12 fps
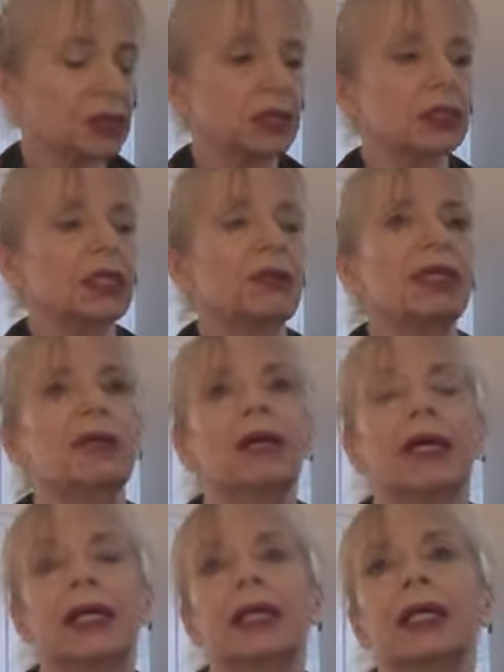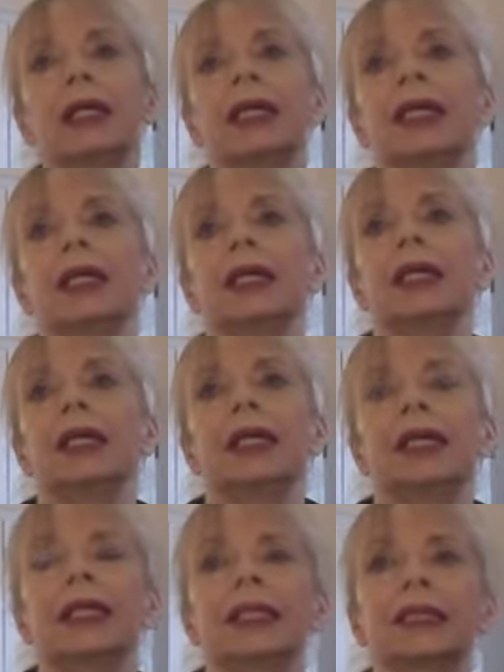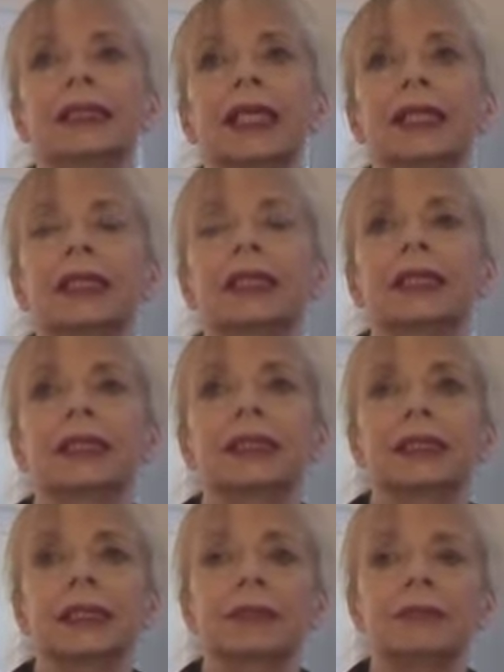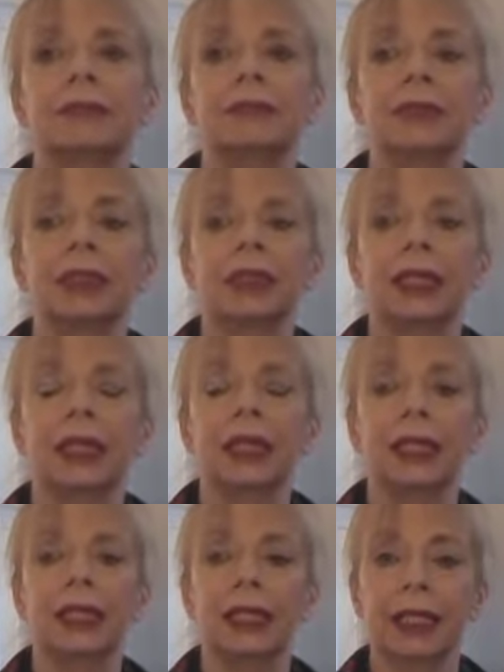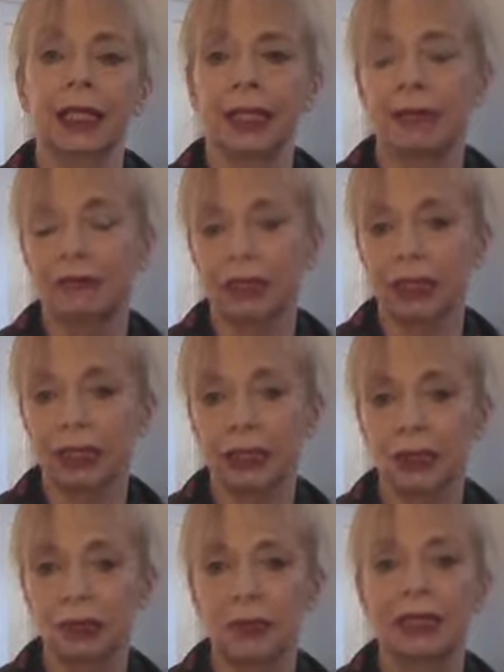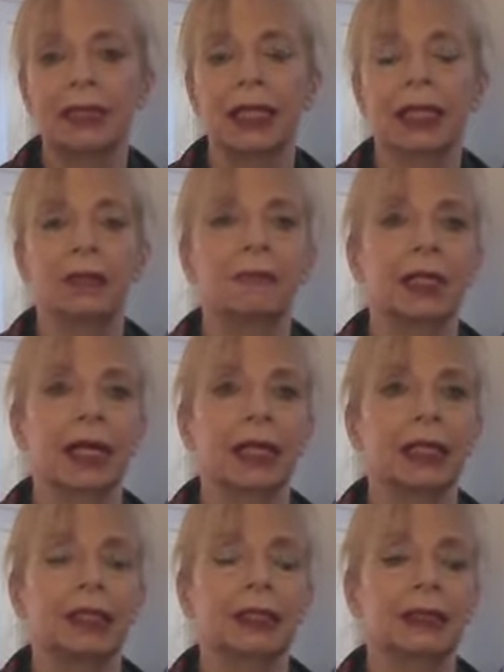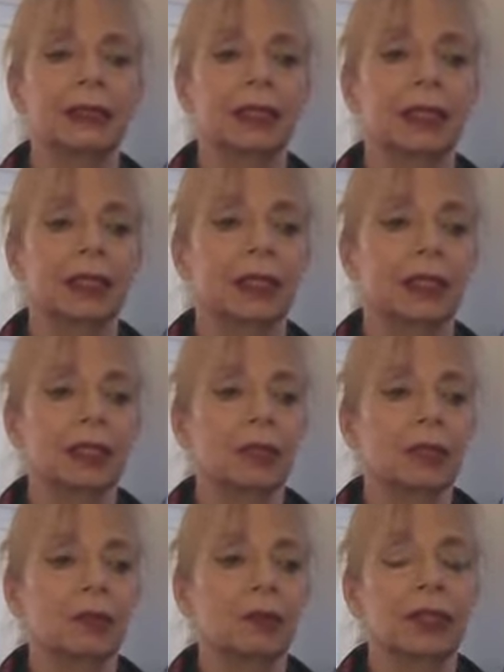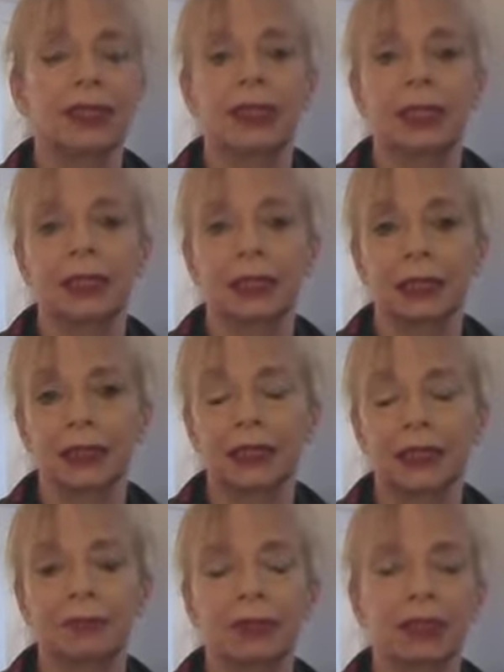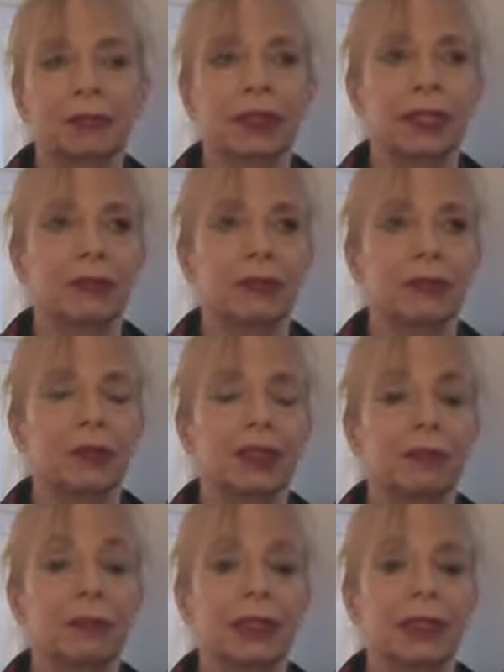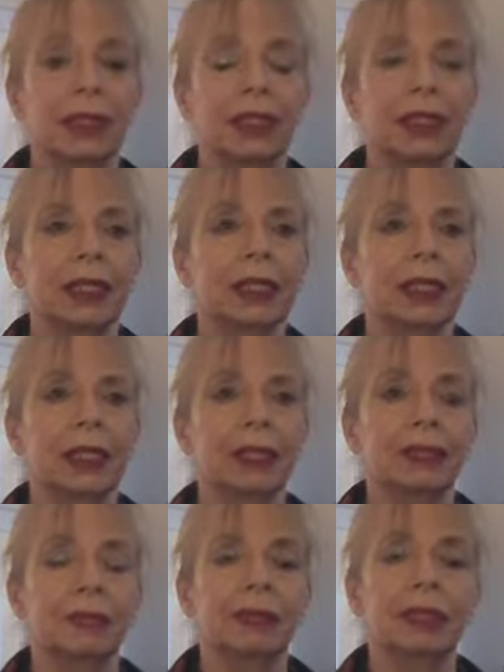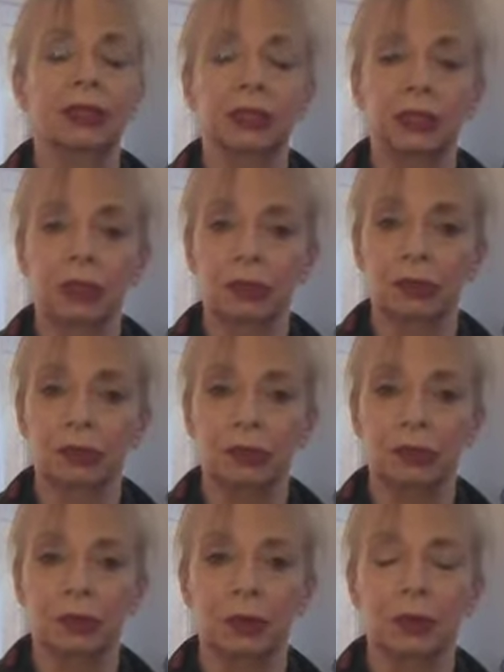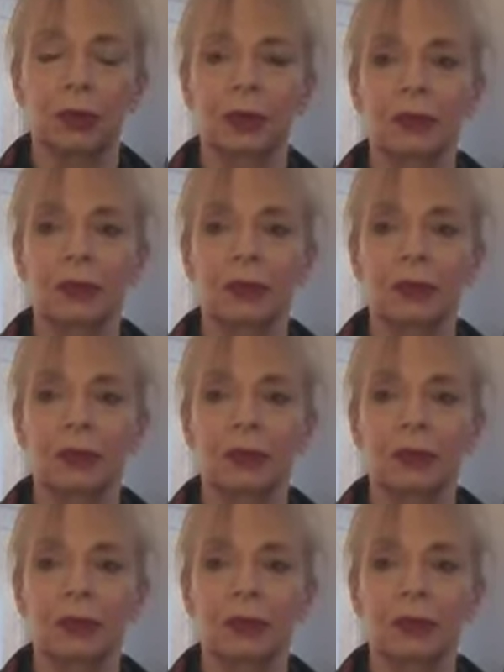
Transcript: So anyway, he said that healing and everything has normally taken place within a 6 month period with me. He said, because you're not normal.